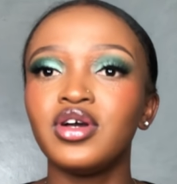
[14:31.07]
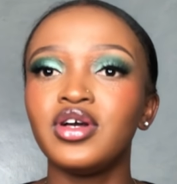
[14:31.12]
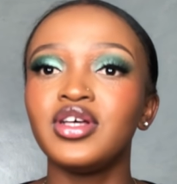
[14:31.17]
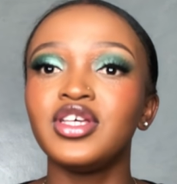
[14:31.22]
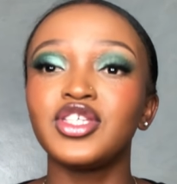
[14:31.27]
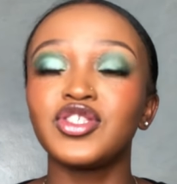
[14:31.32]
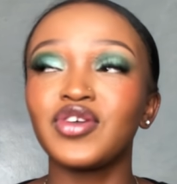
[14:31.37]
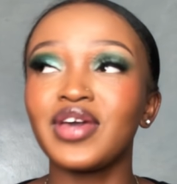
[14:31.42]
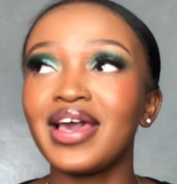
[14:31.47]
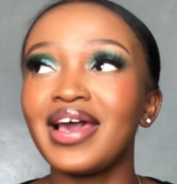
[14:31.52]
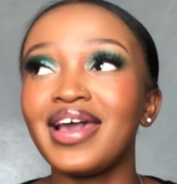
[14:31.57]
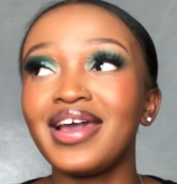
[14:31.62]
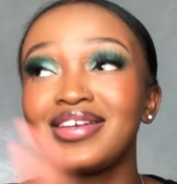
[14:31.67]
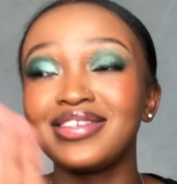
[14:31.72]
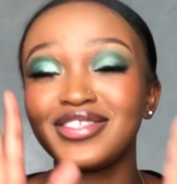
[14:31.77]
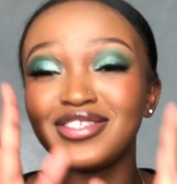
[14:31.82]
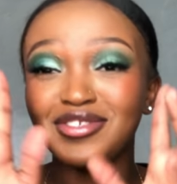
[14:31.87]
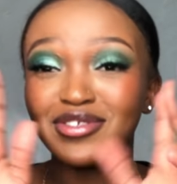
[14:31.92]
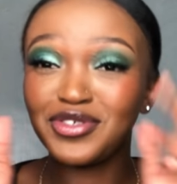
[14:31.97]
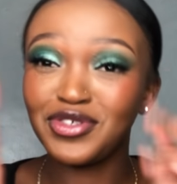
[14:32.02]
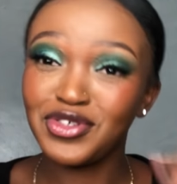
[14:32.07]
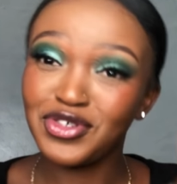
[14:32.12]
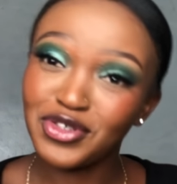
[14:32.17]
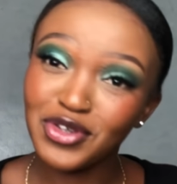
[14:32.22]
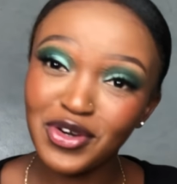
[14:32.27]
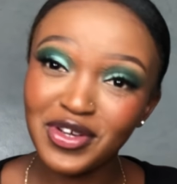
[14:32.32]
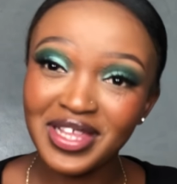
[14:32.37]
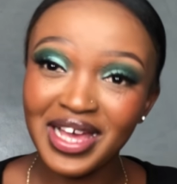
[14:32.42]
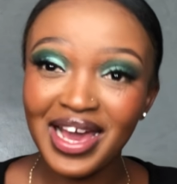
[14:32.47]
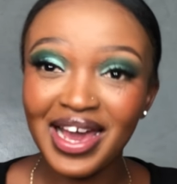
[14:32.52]
So yeah, and to
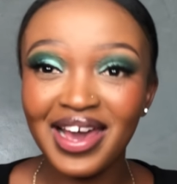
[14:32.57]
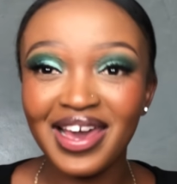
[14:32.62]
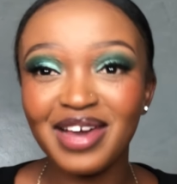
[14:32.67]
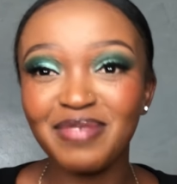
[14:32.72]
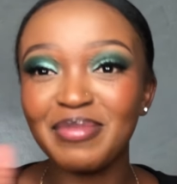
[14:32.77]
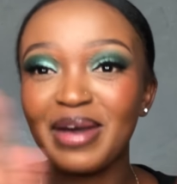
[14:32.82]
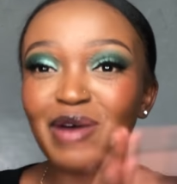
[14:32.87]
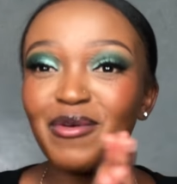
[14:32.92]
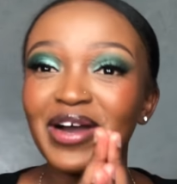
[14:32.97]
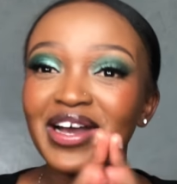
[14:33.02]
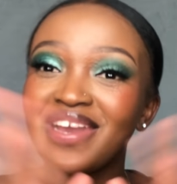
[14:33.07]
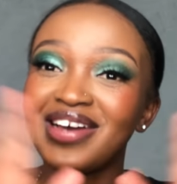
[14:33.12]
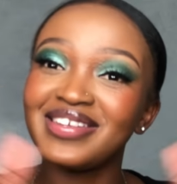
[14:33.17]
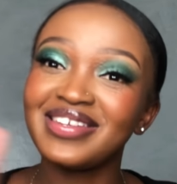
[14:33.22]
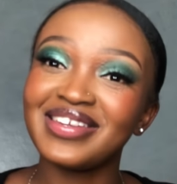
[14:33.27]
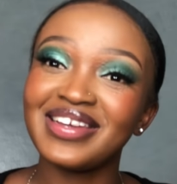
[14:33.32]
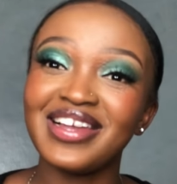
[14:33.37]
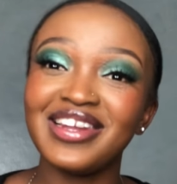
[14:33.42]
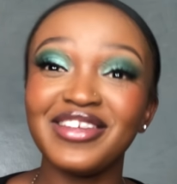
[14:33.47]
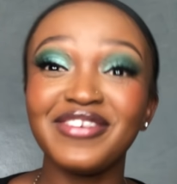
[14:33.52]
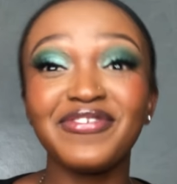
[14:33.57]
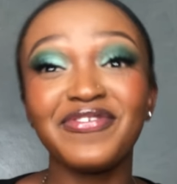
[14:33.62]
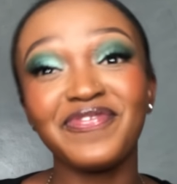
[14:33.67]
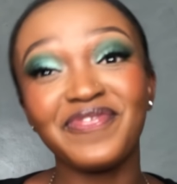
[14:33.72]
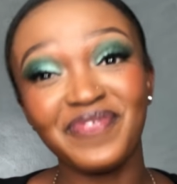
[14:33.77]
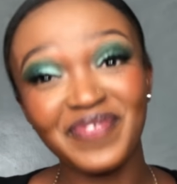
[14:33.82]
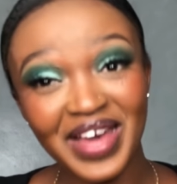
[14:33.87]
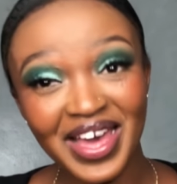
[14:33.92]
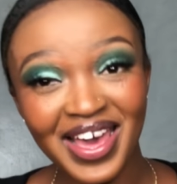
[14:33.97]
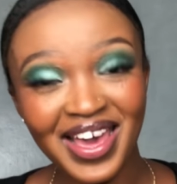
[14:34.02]
show that I am a Wakadinali
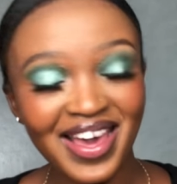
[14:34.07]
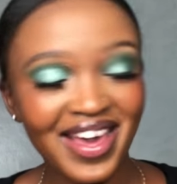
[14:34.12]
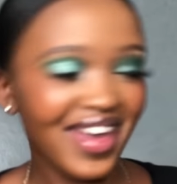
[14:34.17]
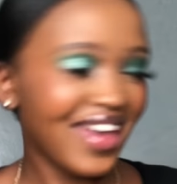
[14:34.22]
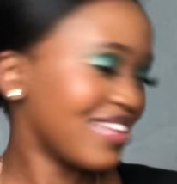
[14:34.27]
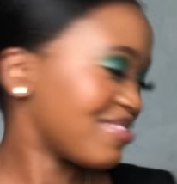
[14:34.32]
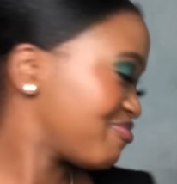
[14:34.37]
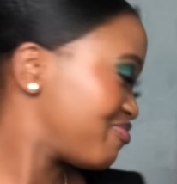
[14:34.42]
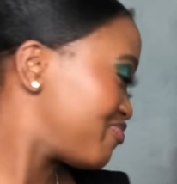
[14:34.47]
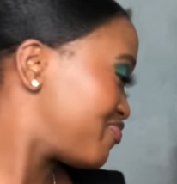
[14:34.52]
fan,